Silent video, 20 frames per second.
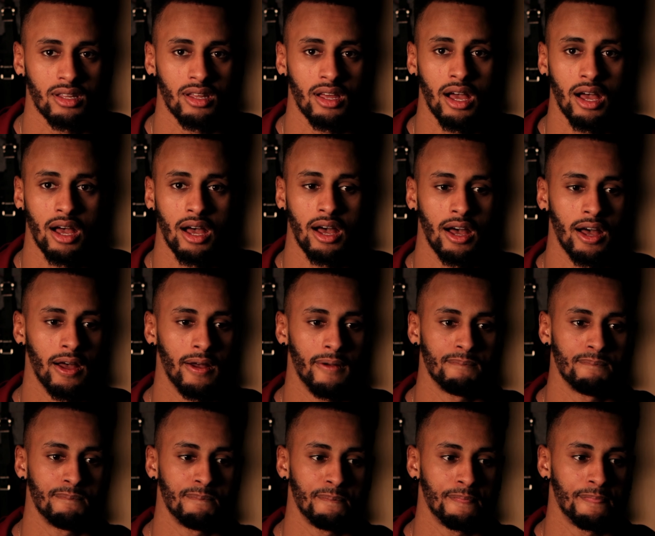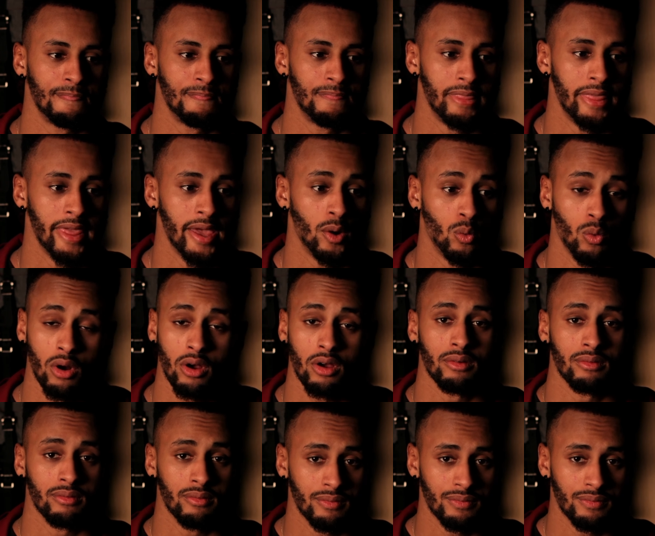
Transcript: that weren't,